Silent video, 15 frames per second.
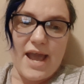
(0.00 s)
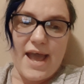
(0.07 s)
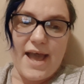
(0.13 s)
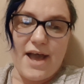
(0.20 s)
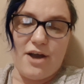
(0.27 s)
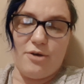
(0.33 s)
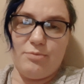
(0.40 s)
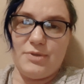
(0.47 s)

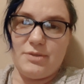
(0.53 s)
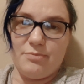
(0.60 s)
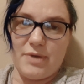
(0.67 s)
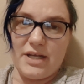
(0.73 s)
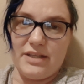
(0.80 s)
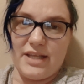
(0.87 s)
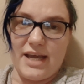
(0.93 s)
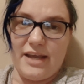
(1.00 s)
helped
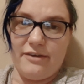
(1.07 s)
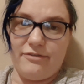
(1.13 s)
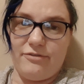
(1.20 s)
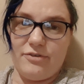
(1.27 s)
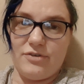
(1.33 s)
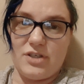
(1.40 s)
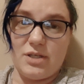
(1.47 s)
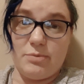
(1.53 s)
my
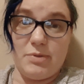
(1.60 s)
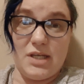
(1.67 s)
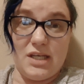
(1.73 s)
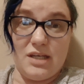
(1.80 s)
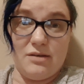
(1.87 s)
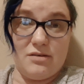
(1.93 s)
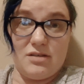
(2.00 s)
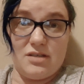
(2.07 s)
life to
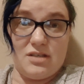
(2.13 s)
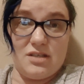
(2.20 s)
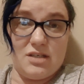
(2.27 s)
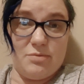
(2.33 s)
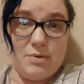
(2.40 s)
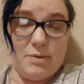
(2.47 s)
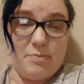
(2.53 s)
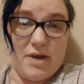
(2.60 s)
be
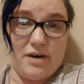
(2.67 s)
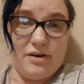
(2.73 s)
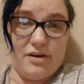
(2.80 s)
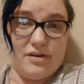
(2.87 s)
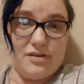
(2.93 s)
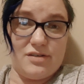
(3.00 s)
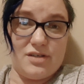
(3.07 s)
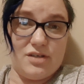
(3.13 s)

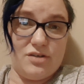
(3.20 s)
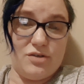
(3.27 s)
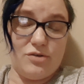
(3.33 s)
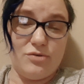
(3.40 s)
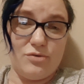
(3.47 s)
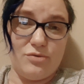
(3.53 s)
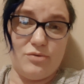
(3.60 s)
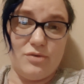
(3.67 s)
better, to
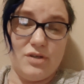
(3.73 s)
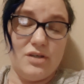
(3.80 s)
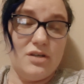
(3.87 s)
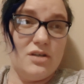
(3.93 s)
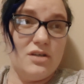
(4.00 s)
do